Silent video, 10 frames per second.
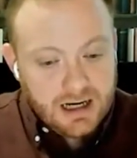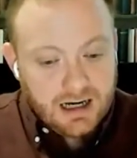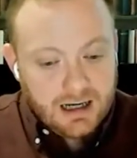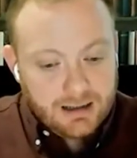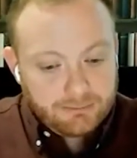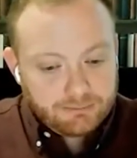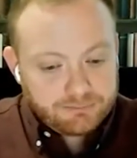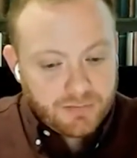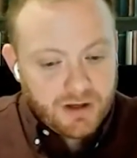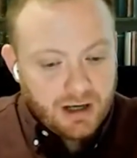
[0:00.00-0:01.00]

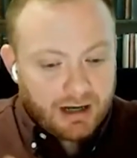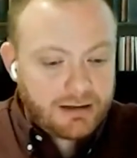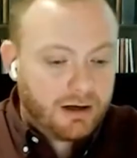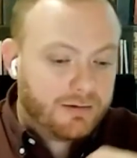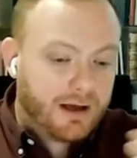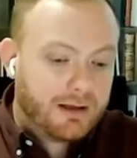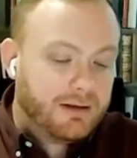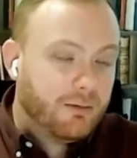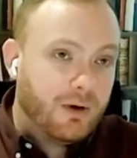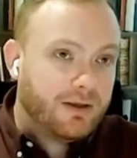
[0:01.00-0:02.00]
And
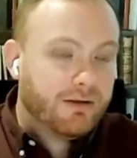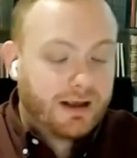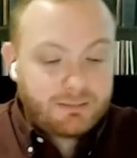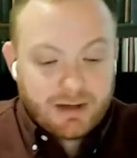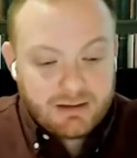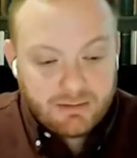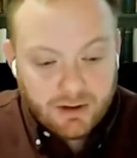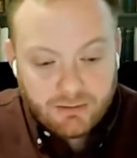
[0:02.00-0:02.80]
whether that be,